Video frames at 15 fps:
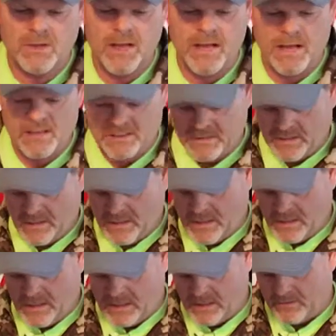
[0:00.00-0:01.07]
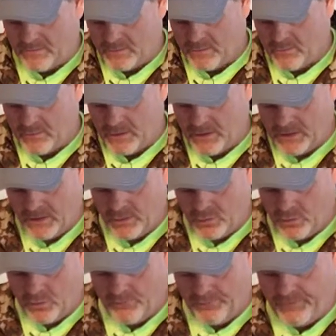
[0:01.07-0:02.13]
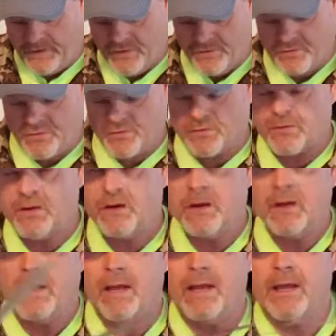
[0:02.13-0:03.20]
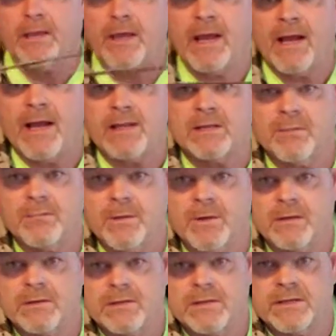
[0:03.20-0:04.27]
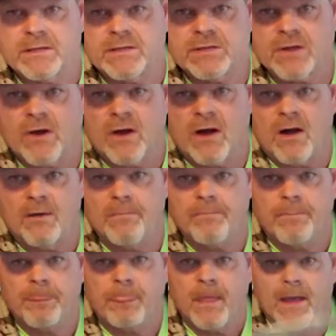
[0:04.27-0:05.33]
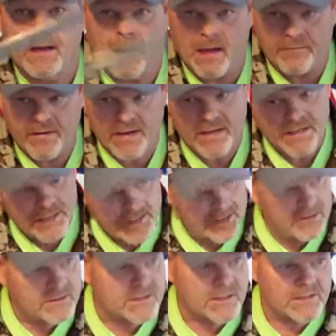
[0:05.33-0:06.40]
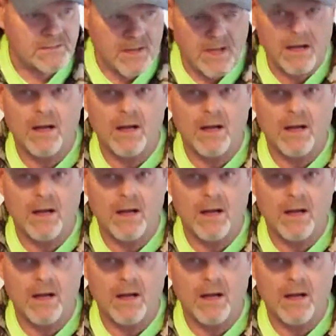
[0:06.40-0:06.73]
has really cool feature in that it has a built-in saw. Now I've had to use this. It got